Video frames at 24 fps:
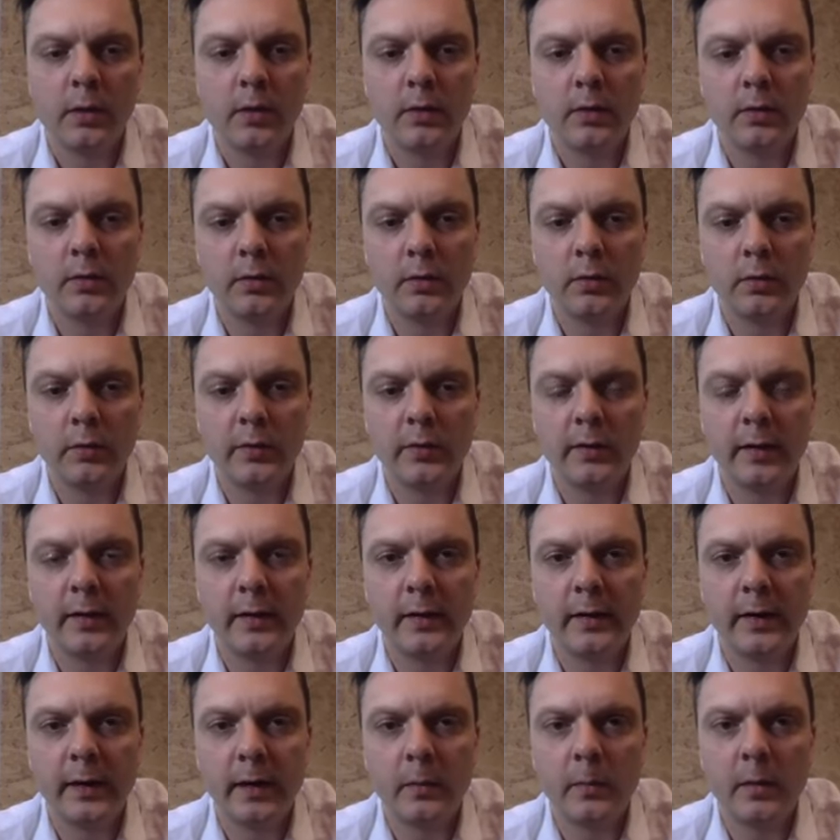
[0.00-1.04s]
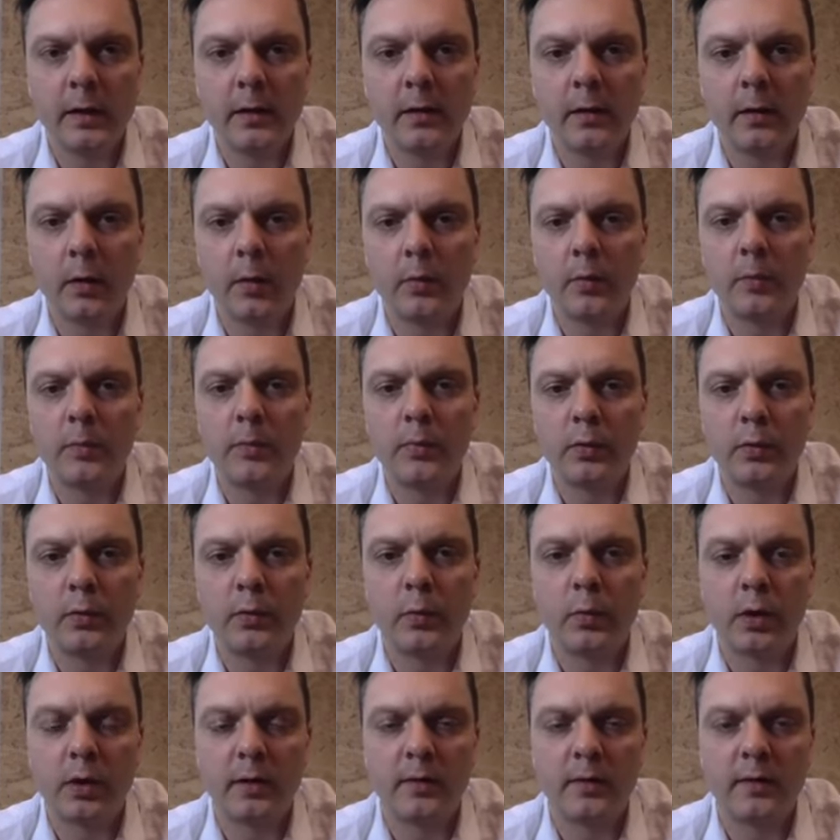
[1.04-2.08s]
use a little bit lower brew
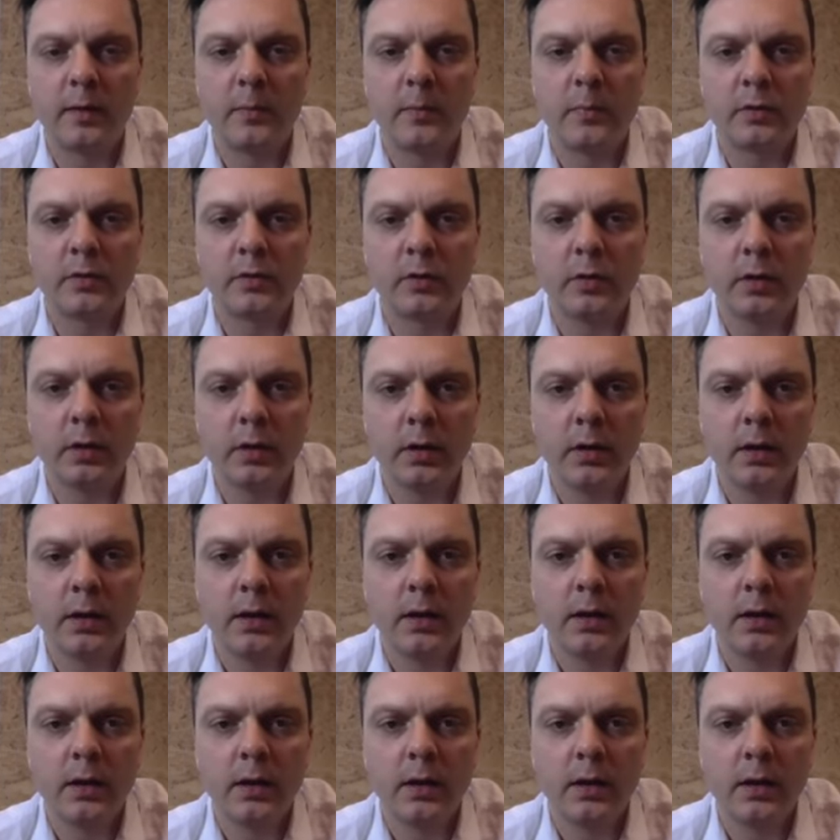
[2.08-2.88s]
water temperature